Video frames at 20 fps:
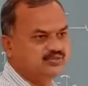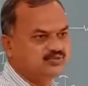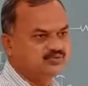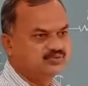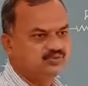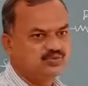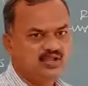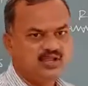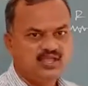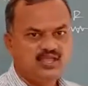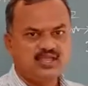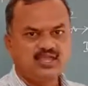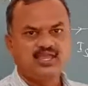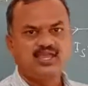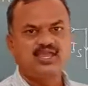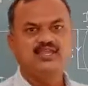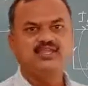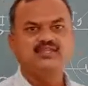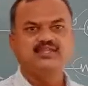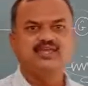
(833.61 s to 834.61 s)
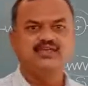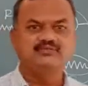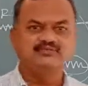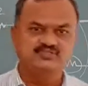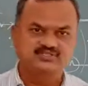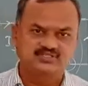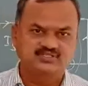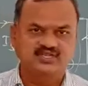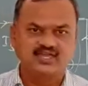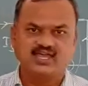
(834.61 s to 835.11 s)
to N
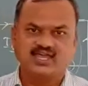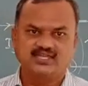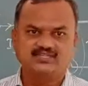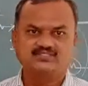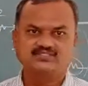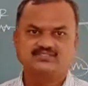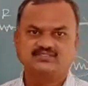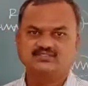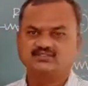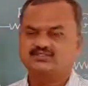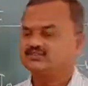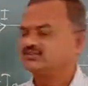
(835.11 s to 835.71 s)
times Ig.